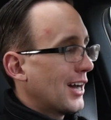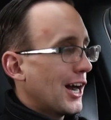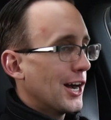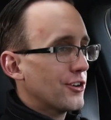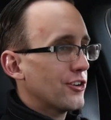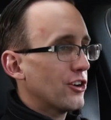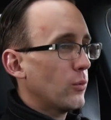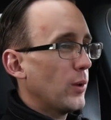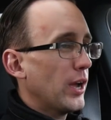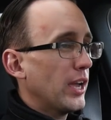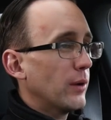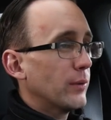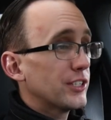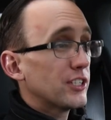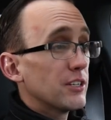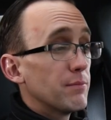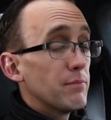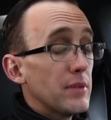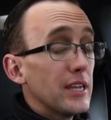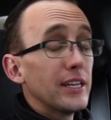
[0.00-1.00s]
Underway,
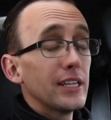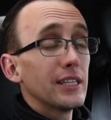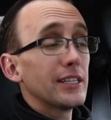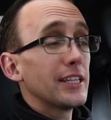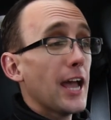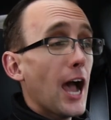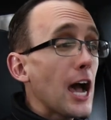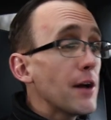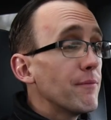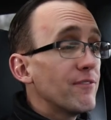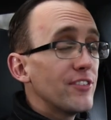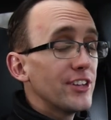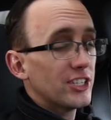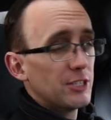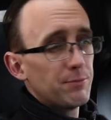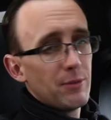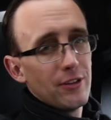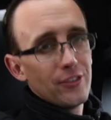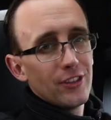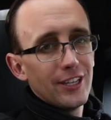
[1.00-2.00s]
what's immediately obvious
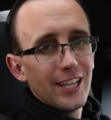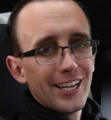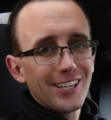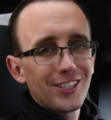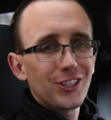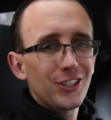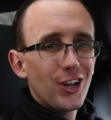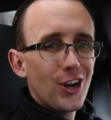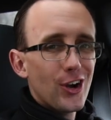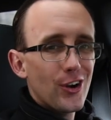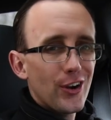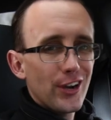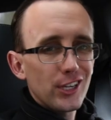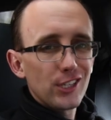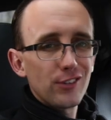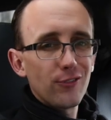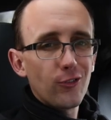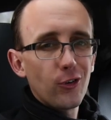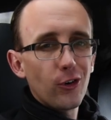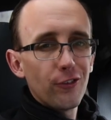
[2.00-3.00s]
about the Lexus R
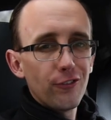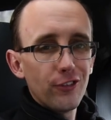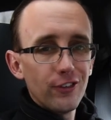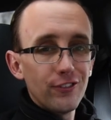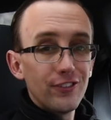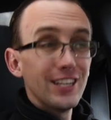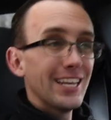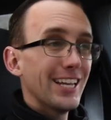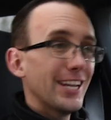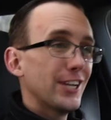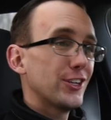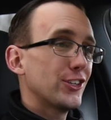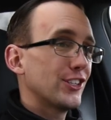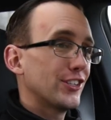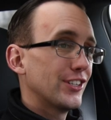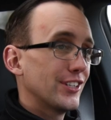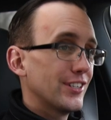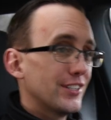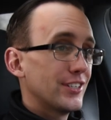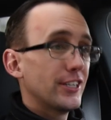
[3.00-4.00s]
X four fifty
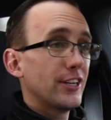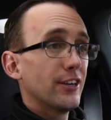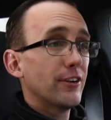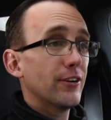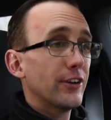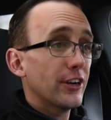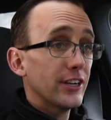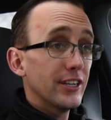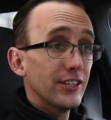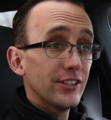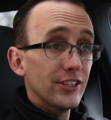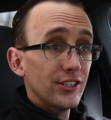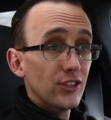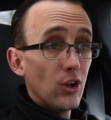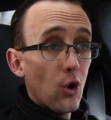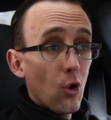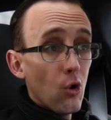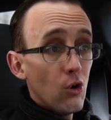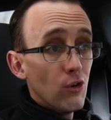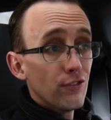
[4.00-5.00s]
H's interior is its
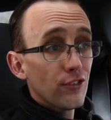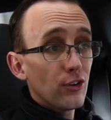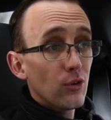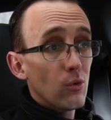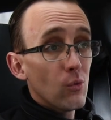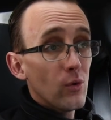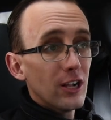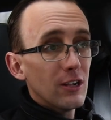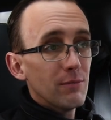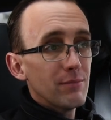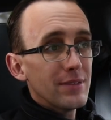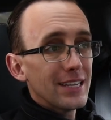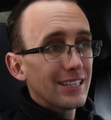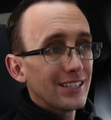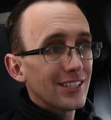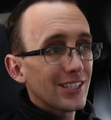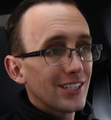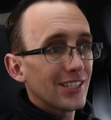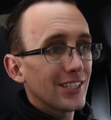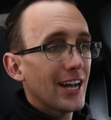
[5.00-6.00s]

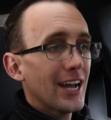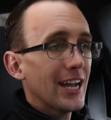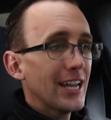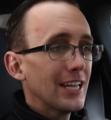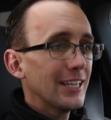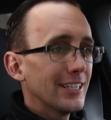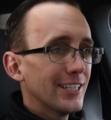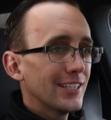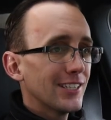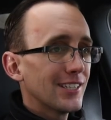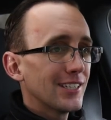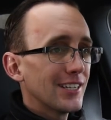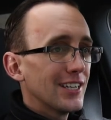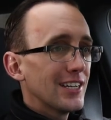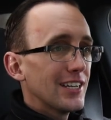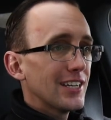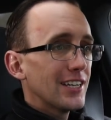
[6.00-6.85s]
overwhelming silence.